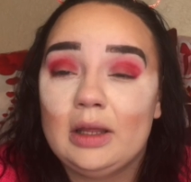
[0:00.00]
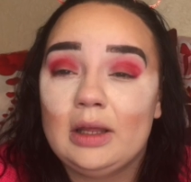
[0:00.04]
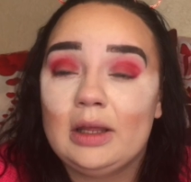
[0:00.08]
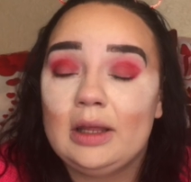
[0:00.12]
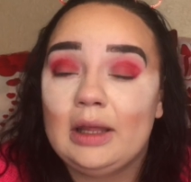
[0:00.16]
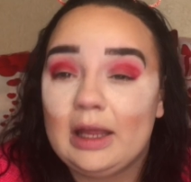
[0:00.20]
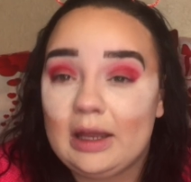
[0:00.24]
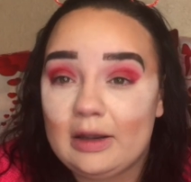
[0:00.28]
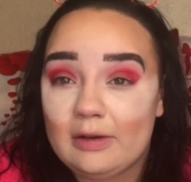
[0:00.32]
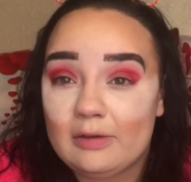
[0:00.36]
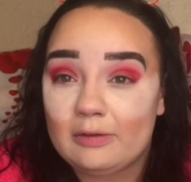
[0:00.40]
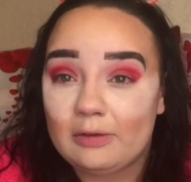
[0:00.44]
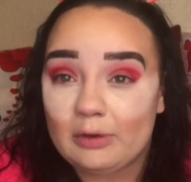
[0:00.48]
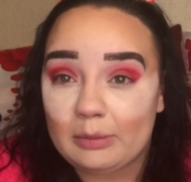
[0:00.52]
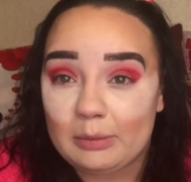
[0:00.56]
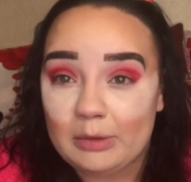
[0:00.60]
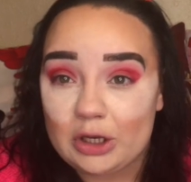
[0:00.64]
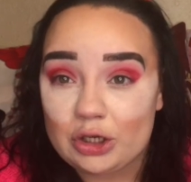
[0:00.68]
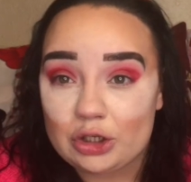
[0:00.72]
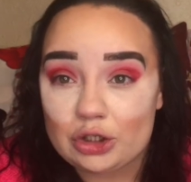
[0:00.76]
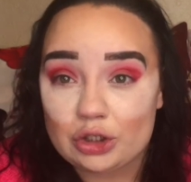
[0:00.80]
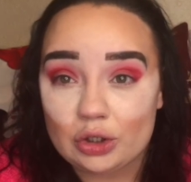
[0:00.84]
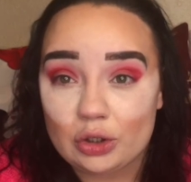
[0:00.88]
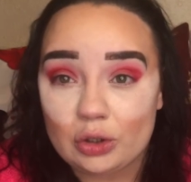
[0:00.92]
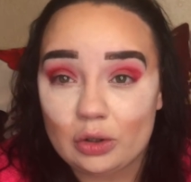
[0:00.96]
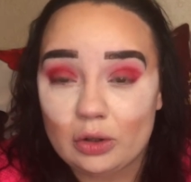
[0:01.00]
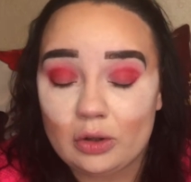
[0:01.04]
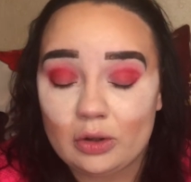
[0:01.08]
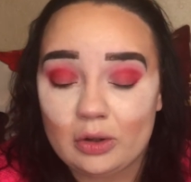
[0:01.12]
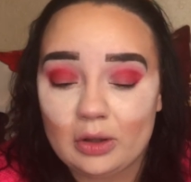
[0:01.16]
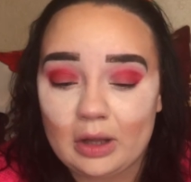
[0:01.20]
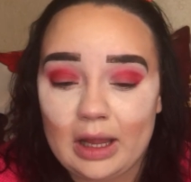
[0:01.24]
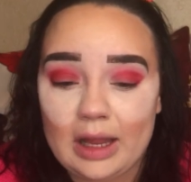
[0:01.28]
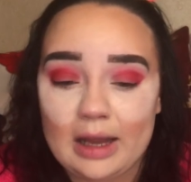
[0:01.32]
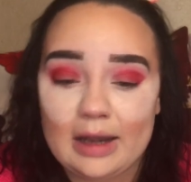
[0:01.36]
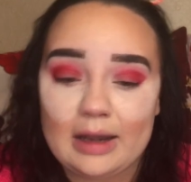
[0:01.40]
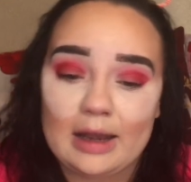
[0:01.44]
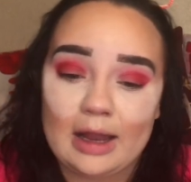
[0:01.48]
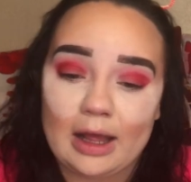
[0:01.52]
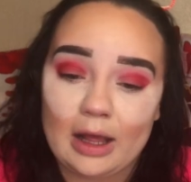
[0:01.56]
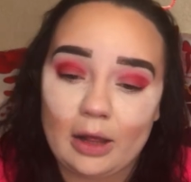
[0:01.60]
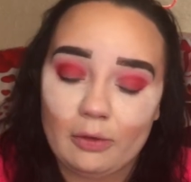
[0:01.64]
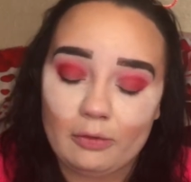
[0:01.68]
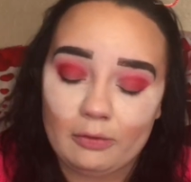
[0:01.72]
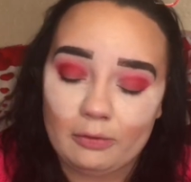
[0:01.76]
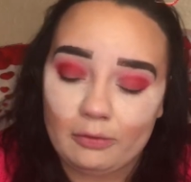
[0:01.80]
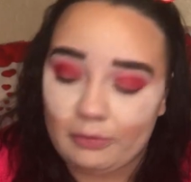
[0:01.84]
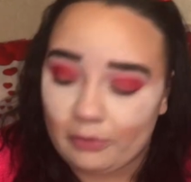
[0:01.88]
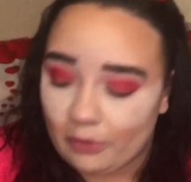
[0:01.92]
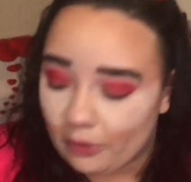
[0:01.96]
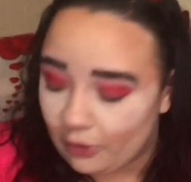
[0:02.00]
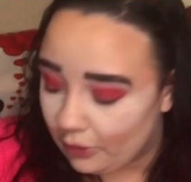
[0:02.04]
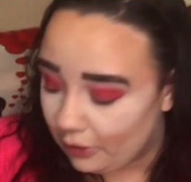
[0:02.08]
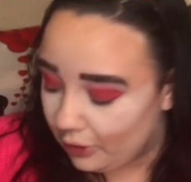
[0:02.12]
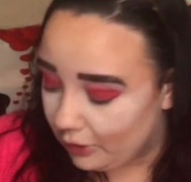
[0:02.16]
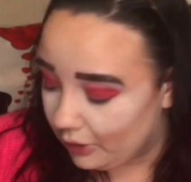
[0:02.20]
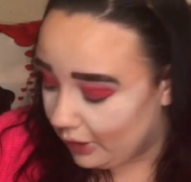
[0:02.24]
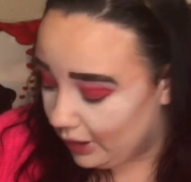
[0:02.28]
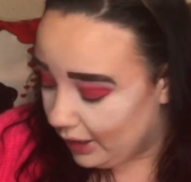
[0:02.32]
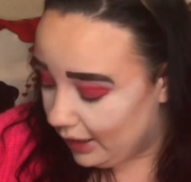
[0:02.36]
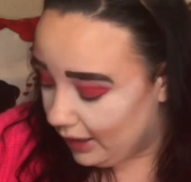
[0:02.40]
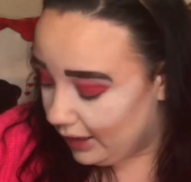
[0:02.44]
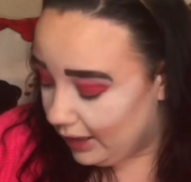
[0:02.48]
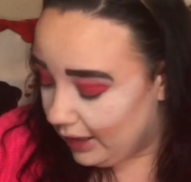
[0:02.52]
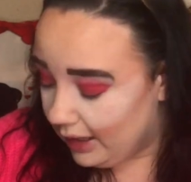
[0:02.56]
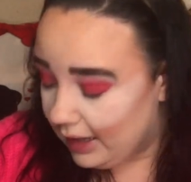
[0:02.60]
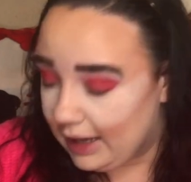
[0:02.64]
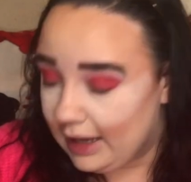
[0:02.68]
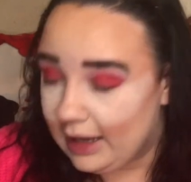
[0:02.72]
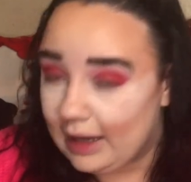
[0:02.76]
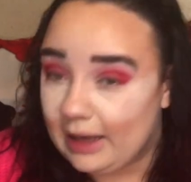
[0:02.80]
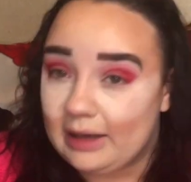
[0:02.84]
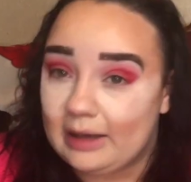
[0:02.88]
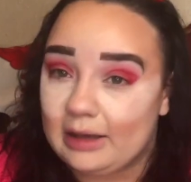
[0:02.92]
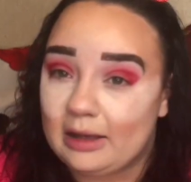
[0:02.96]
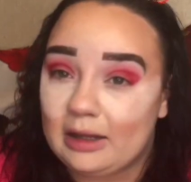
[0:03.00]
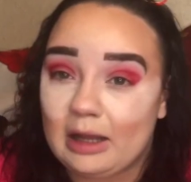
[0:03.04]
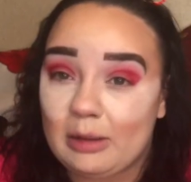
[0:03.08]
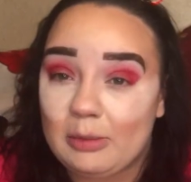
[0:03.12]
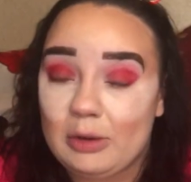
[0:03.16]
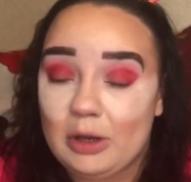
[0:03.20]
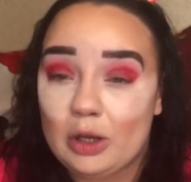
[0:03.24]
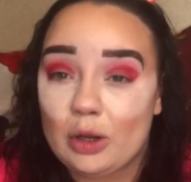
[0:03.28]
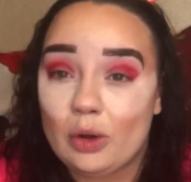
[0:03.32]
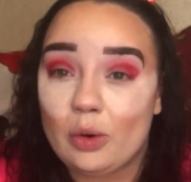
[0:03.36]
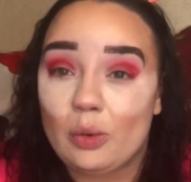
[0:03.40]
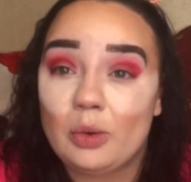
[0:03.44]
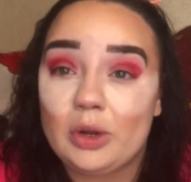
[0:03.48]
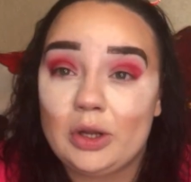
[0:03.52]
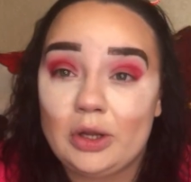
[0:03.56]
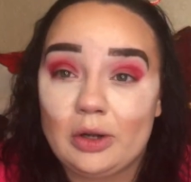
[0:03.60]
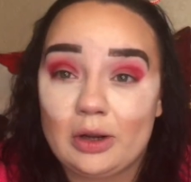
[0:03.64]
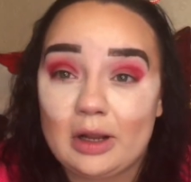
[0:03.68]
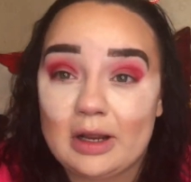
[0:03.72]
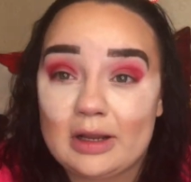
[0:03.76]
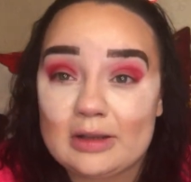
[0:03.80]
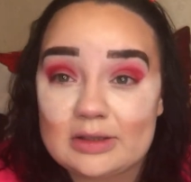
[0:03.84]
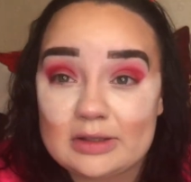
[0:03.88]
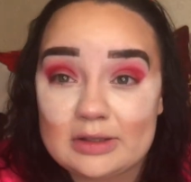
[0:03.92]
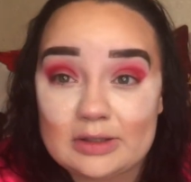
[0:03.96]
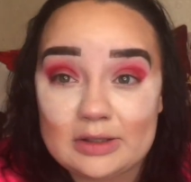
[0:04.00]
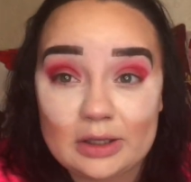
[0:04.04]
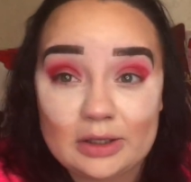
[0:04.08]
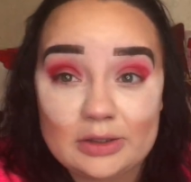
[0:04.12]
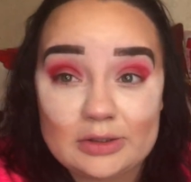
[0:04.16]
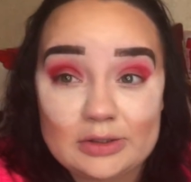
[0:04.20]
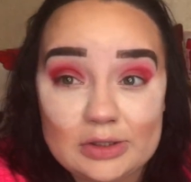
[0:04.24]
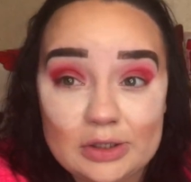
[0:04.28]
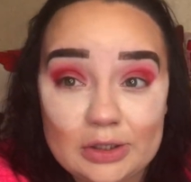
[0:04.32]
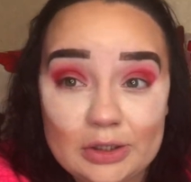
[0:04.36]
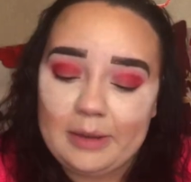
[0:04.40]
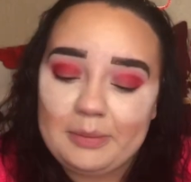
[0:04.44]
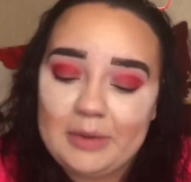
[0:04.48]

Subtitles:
informational and helpful, and let me know what your guys' thoughts are.